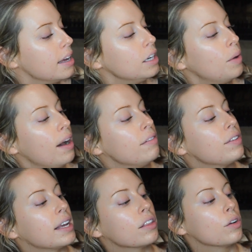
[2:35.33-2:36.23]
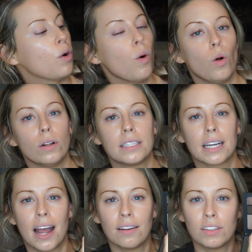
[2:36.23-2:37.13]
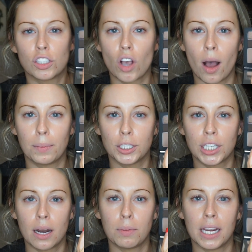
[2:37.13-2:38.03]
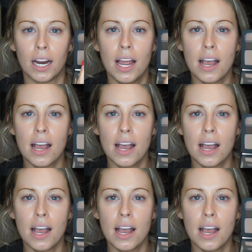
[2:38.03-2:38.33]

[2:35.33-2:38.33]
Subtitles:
you have like the gold and kind of this copper shade up here.